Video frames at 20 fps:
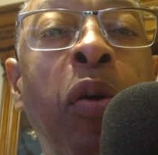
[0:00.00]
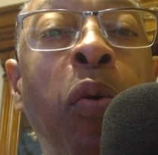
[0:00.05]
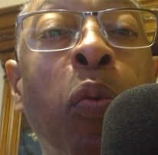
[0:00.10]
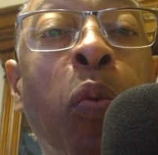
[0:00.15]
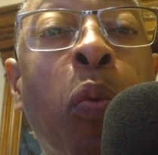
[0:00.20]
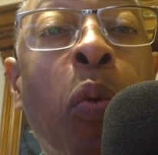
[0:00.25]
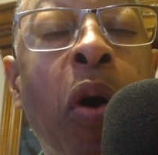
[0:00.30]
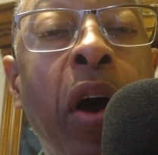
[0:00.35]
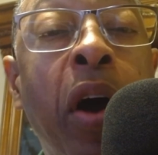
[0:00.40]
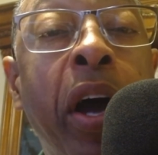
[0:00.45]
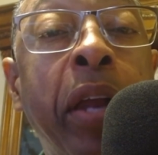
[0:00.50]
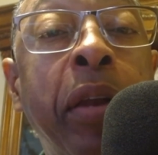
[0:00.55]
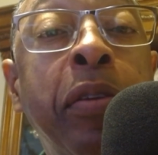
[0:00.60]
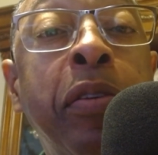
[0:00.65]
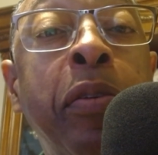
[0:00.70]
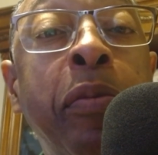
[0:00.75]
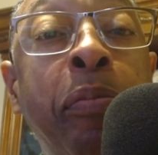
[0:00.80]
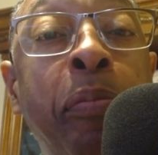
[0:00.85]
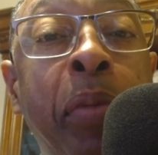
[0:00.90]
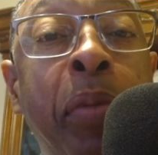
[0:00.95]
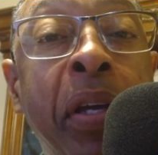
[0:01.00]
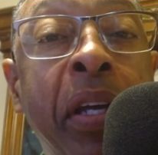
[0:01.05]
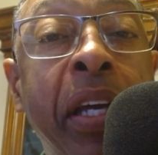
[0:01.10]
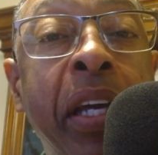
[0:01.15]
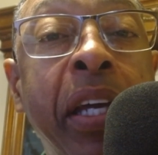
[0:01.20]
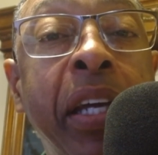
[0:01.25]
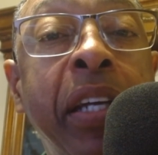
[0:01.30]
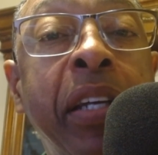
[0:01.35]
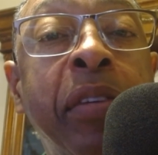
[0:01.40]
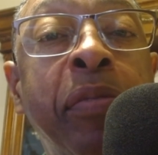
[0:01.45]
One
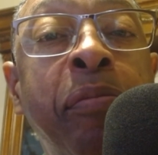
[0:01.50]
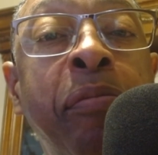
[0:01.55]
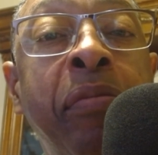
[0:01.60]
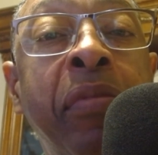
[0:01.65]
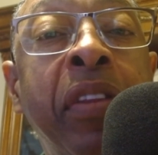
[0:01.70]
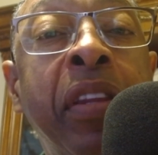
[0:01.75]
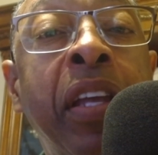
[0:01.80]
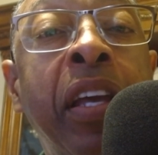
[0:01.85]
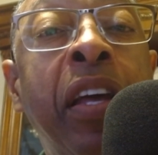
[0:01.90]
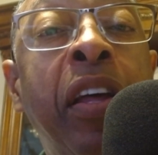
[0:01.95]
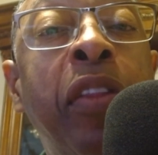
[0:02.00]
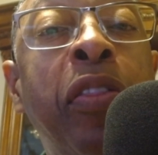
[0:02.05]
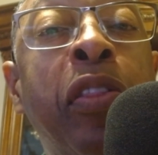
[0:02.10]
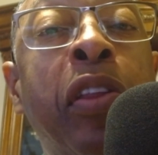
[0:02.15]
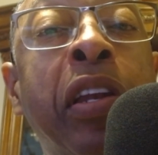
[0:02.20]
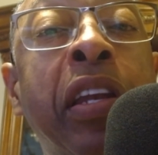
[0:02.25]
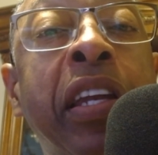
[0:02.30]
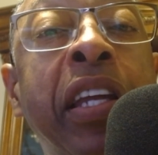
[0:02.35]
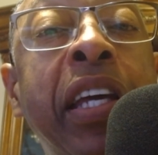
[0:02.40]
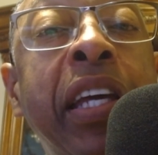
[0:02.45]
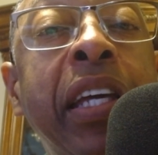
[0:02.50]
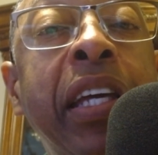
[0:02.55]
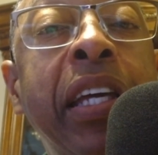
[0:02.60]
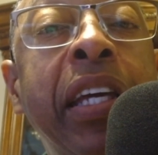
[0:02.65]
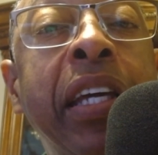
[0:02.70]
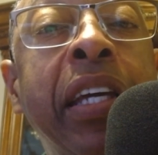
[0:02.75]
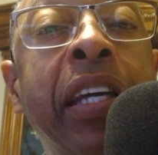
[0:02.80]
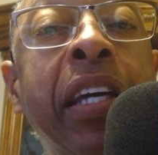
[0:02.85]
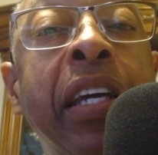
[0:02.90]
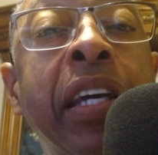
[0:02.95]
being the
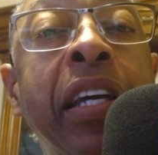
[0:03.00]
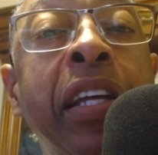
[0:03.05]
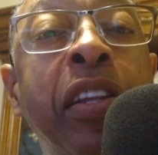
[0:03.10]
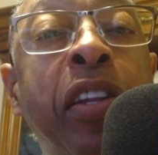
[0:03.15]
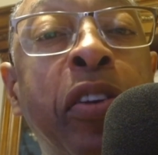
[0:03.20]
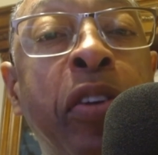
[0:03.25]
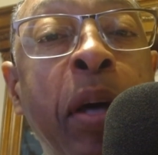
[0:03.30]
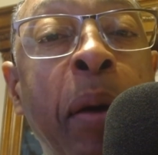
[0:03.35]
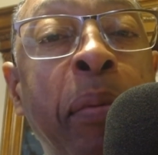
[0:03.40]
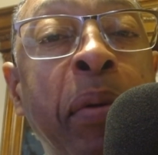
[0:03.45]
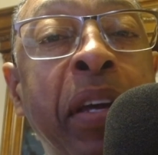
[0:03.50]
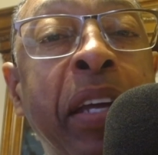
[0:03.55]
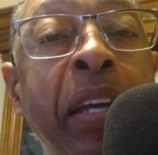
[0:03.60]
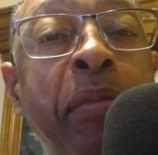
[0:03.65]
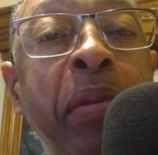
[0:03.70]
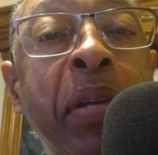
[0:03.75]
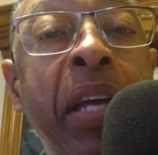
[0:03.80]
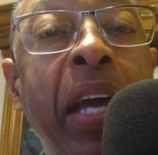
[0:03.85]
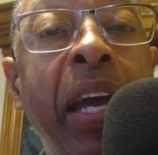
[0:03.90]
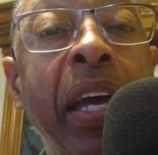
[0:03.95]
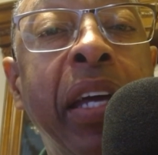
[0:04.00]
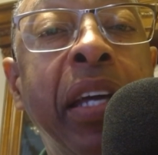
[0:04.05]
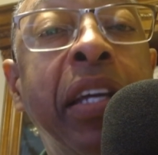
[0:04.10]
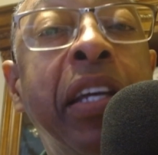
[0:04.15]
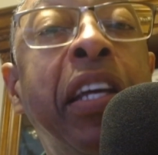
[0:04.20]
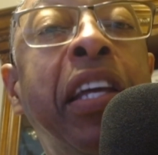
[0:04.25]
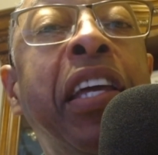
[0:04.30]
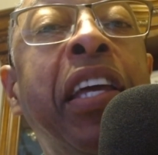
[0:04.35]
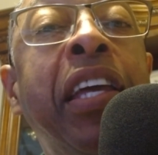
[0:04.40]
league, the WNBA,